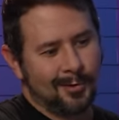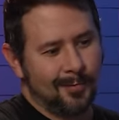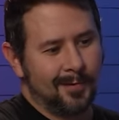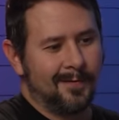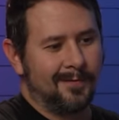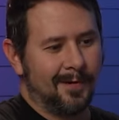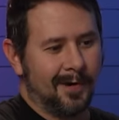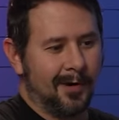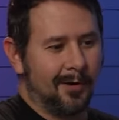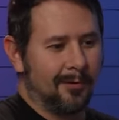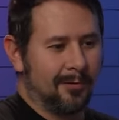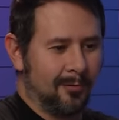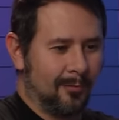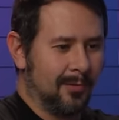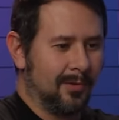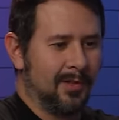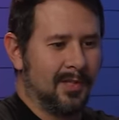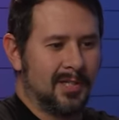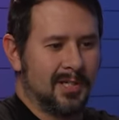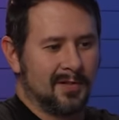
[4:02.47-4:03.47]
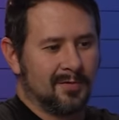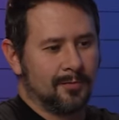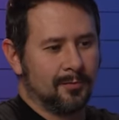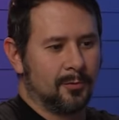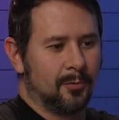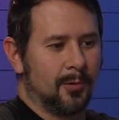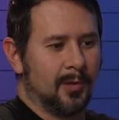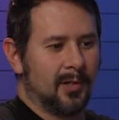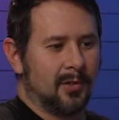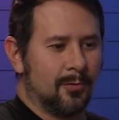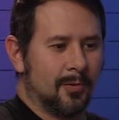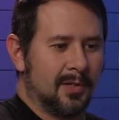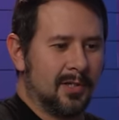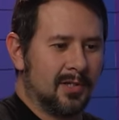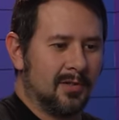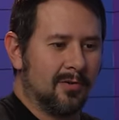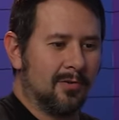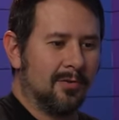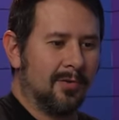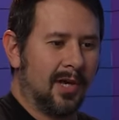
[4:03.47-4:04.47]
to be fair, the releases from
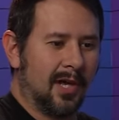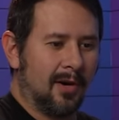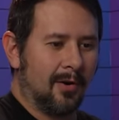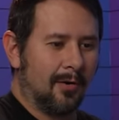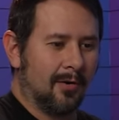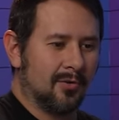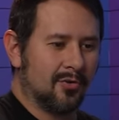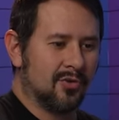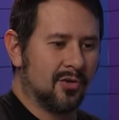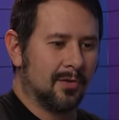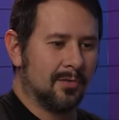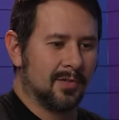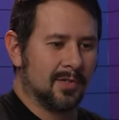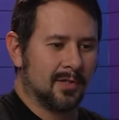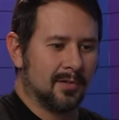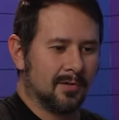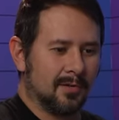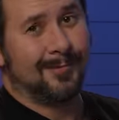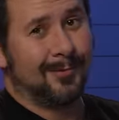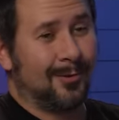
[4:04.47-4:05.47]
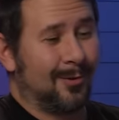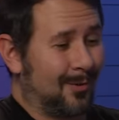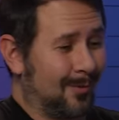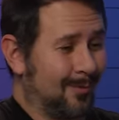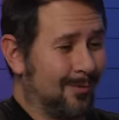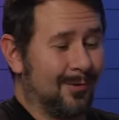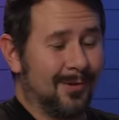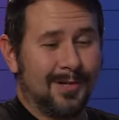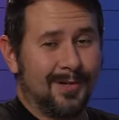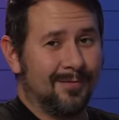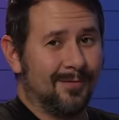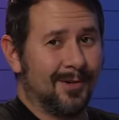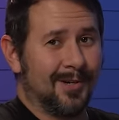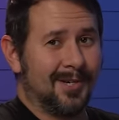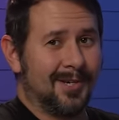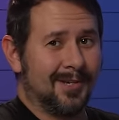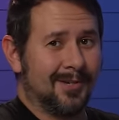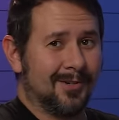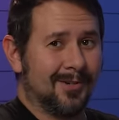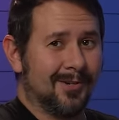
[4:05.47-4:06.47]
2022 that are chosen are all pretty freaking